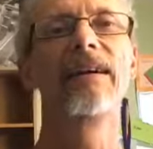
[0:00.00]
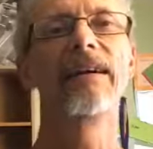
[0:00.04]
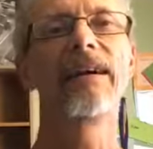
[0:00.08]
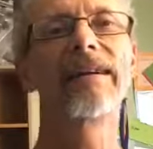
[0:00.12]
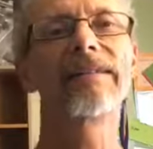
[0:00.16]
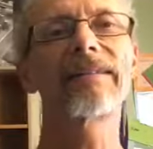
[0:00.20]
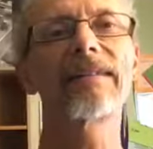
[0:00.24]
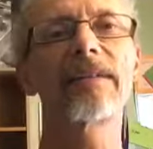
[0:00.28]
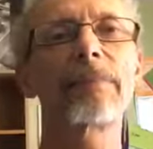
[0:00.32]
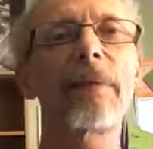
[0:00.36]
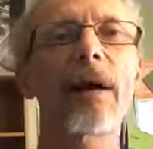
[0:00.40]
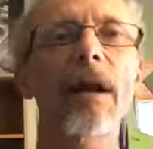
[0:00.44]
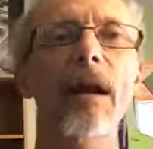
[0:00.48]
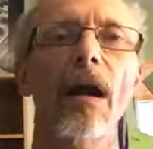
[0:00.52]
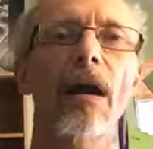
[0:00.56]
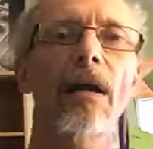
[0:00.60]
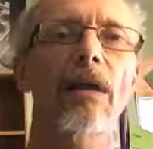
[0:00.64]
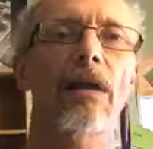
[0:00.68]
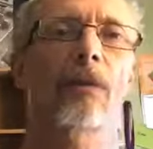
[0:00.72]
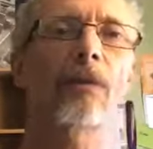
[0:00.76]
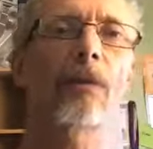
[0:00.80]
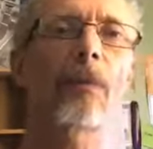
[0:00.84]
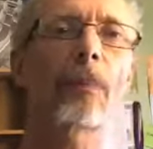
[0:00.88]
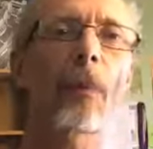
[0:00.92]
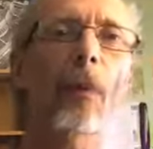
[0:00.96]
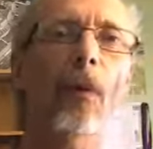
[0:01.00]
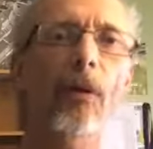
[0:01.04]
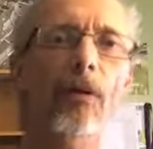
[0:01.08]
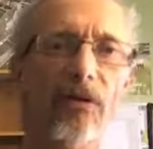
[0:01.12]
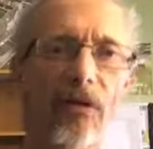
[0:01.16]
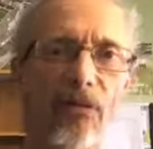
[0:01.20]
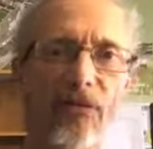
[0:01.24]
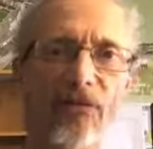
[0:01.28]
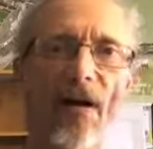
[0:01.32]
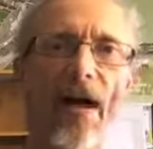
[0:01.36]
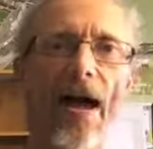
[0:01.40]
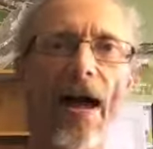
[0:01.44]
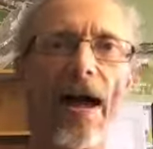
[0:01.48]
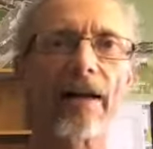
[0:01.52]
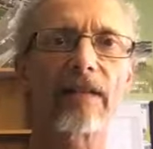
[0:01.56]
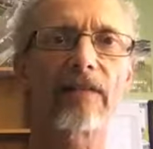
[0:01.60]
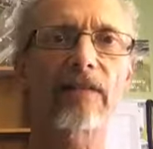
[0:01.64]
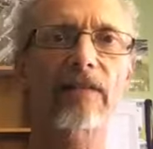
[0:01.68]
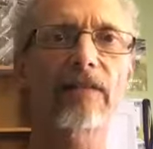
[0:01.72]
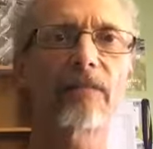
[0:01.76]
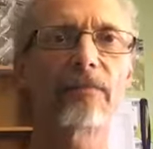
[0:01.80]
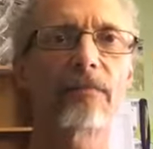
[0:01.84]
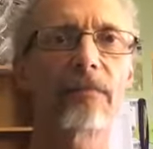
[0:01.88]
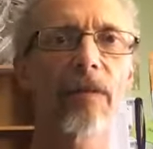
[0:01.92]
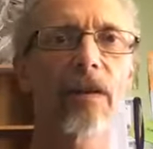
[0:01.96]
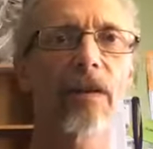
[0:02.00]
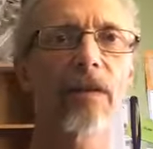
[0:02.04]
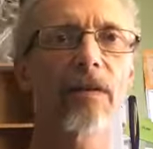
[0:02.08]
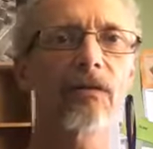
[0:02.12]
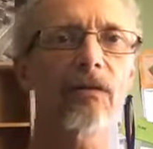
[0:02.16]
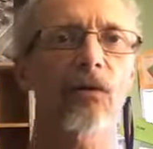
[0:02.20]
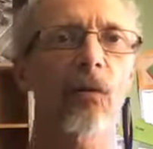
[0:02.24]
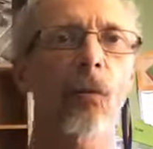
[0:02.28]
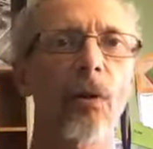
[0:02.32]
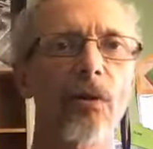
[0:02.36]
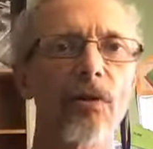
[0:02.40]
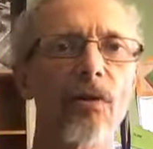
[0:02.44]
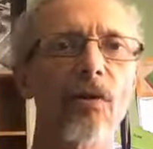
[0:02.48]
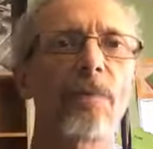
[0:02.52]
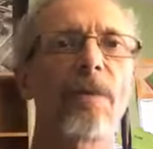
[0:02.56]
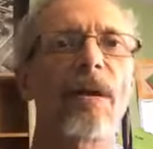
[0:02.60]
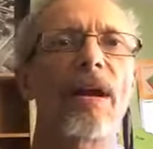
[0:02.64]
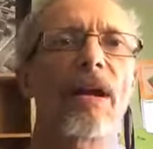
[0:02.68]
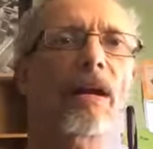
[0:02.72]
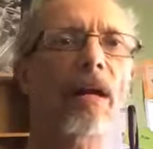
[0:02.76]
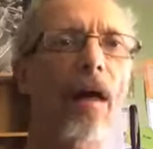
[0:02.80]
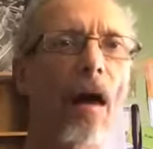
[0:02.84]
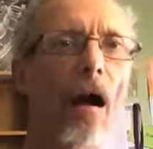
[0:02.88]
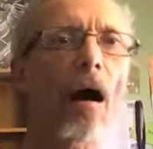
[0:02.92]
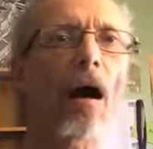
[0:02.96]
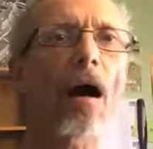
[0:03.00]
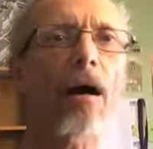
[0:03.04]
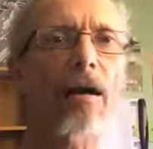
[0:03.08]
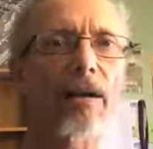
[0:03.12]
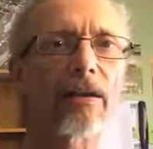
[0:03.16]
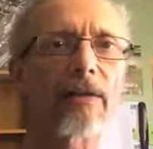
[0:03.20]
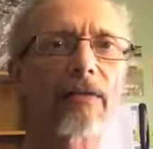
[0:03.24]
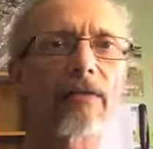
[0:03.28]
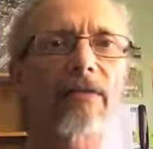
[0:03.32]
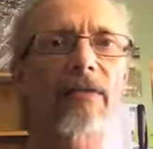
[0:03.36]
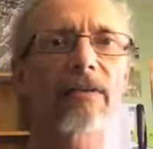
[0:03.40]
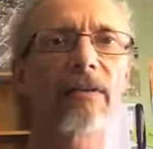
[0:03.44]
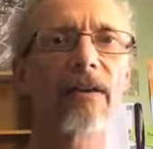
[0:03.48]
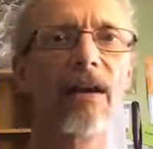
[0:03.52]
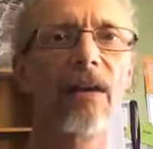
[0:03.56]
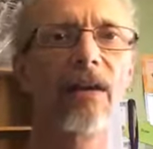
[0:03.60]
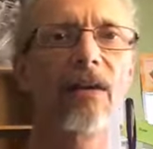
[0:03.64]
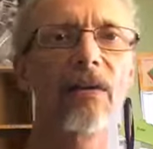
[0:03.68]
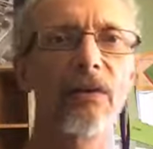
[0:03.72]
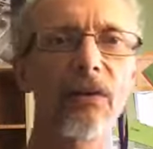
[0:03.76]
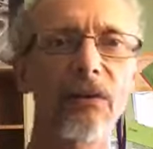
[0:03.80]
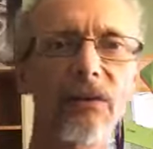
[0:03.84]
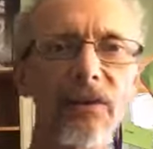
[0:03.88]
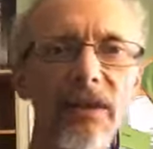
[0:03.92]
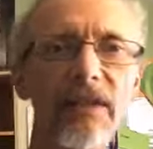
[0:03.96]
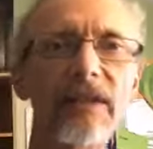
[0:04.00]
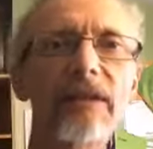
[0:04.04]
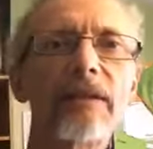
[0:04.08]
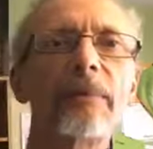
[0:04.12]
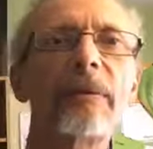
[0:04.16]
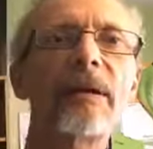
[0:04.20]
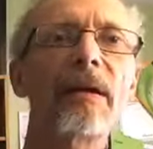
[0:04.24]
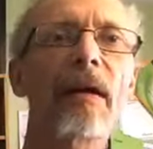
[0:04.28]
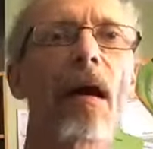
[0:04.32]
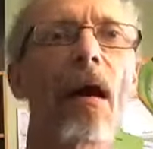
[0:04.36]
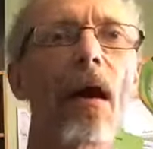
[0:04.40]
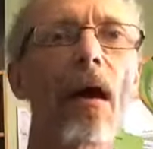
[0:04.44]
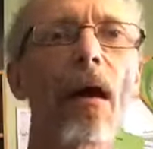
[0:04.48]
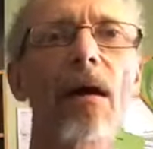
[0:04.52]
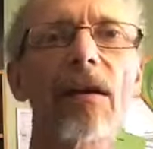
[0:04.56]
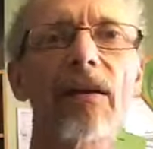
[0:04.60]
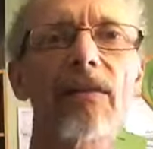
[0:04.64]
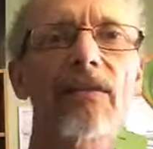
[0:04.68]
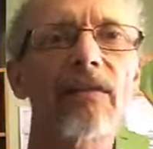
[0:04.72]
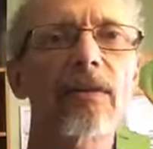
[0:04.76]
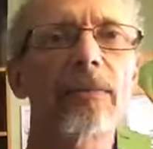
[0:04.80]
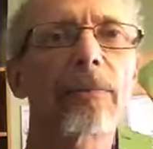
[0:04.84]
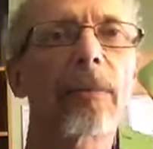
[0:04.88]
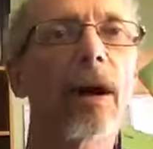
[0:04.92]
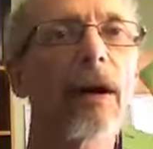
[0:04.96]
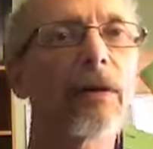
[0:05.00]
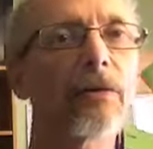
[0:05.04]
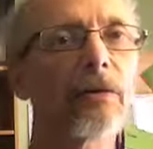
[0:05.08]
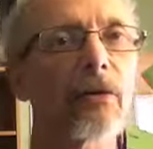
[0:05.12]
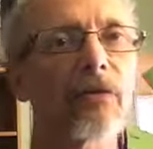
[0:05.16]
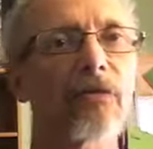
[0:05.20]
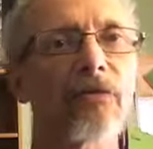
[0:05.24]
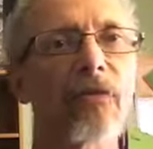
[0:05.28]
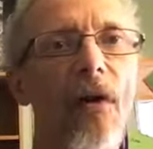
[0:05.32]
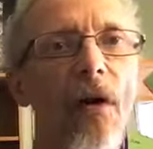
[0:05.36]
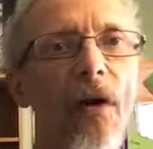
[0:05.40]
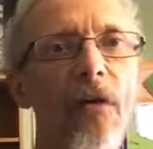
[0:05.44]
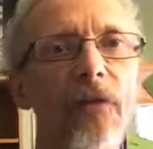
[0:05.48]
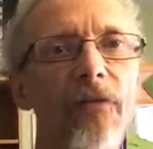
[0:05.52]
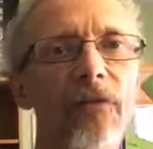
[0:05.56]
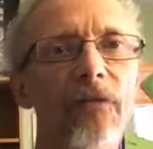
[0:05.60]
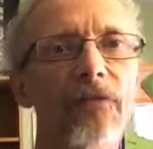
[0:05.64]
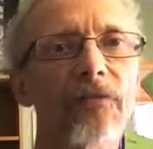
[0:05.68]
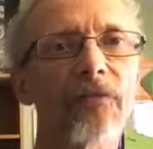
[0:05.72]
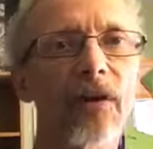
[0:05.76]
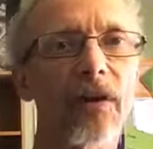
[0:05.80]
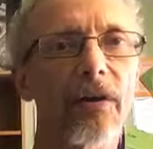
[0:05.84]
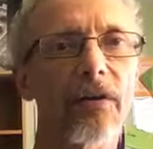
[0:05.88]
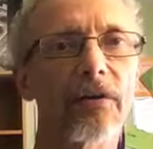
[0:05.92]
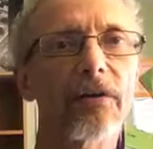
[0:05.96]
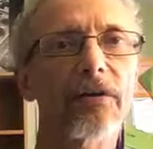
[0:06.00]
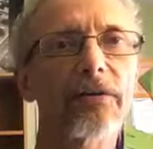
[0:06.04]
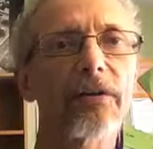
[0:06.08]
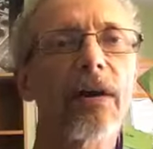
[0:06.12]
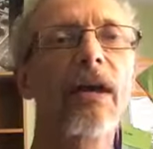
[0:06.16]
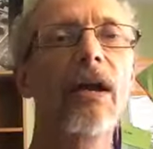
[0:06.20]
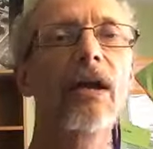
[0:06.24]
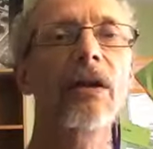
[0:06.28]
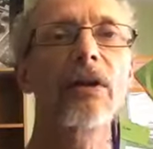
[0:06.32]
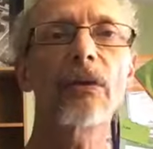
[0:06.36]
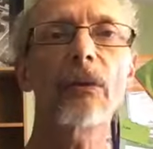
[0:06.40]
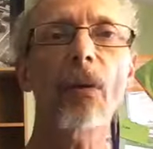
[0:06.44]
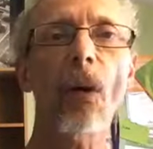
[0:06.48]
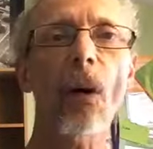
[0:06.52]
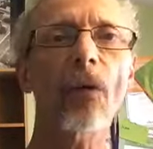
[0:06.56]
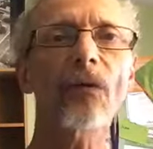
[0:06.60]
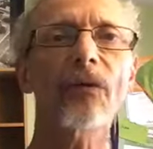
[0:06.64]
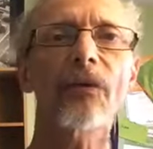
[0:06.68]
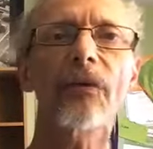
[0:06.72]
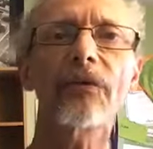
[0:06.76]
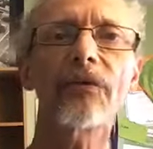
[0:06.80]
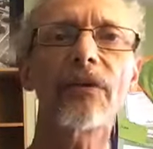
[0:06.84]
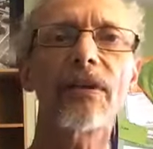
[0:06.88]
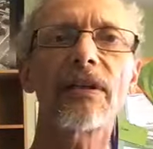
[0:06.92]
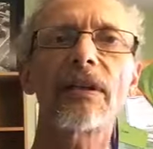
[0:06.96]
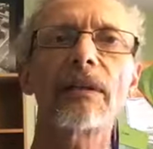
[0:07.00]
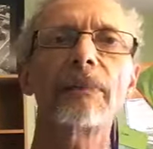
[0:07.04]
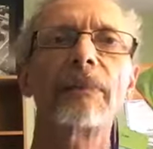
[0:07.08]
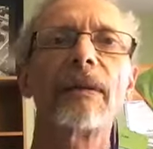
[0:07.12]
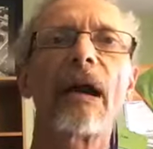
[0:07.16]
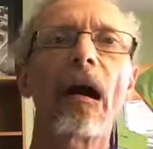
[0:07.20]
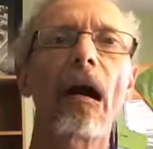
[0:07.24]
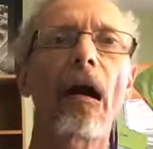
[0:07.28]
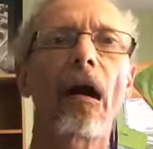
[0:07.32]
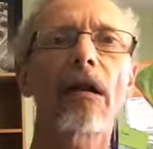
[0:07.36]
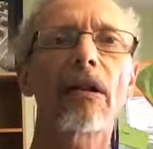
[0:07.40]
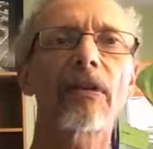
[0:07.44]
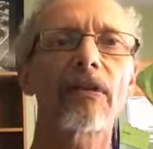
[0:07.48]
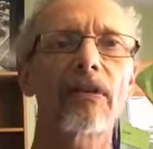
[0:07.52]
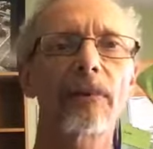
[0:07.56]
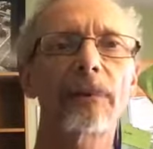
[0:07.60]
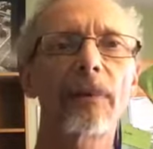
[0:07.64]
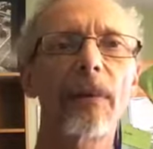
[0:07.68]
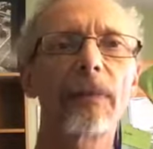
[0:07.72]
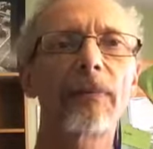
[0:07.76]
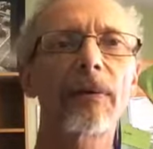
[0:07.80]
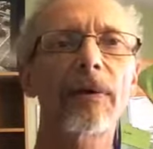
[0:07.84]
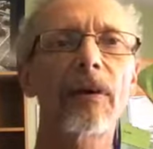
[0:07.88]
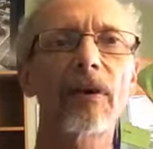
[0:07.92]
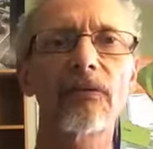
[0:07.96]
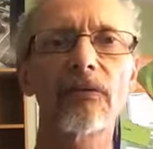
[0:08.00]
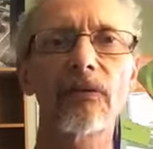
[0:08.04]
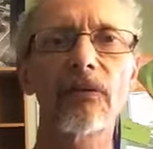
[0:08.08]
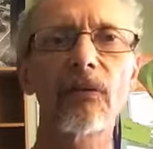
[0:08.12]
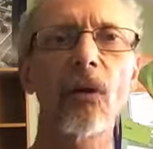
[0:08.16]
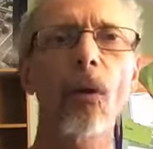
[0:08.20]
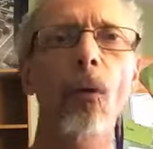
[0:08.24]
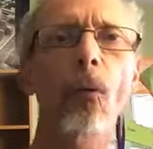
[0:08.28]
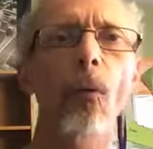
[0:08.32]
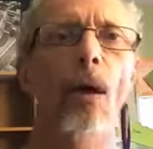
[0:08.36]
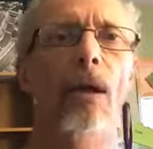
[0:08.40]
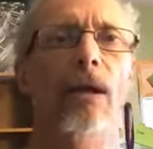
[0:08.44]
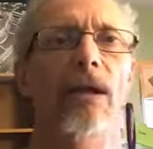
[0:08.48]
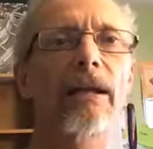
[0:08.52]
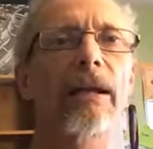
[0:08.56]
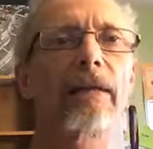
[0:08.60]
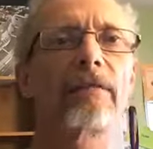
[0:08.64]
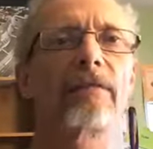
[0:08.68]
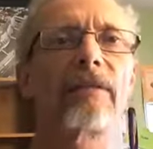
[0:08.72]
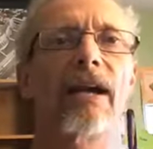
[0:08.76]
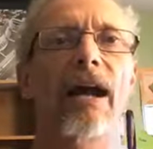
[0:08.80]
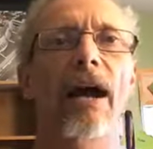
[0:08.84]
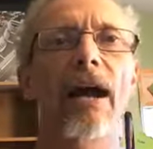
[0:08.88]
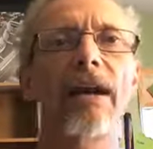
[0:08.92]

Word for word: It's about how you report the facts. So when you're being honest, you need to be honest about your faults and failures. You also need to be honest to people because you don't want to give the